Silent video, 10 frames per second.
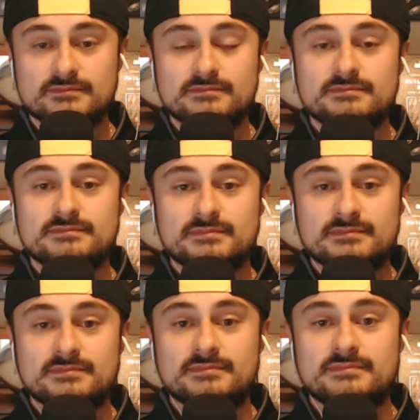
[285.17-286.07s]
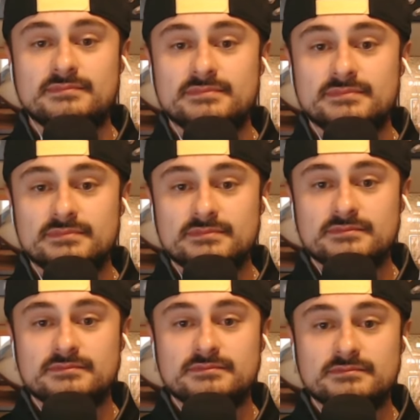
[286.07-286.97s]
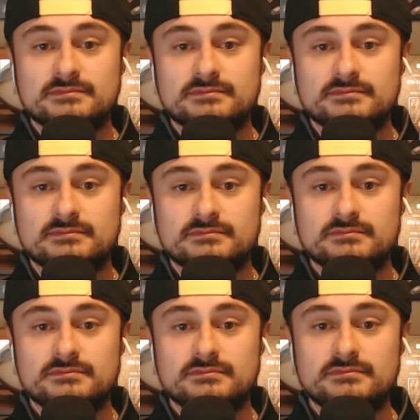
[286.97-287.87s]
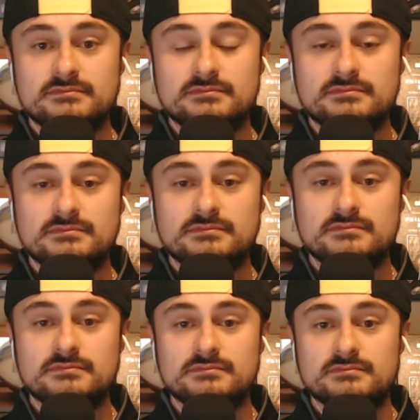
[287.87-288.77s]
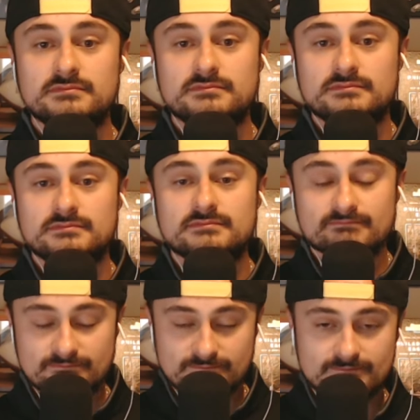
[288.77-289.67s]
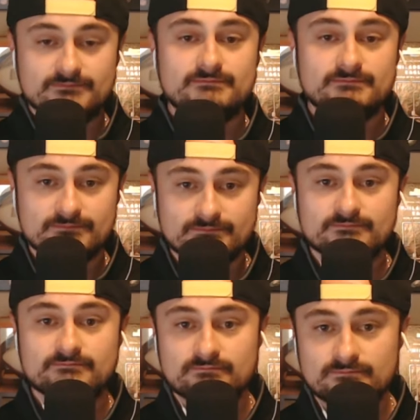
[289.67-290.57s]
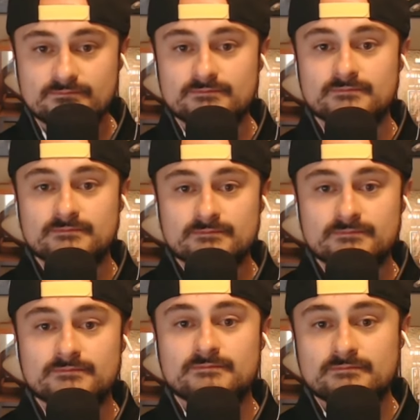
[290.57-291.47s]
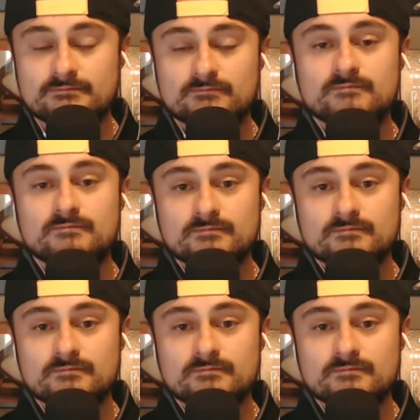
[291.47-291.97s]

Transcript: This person isn't speaking.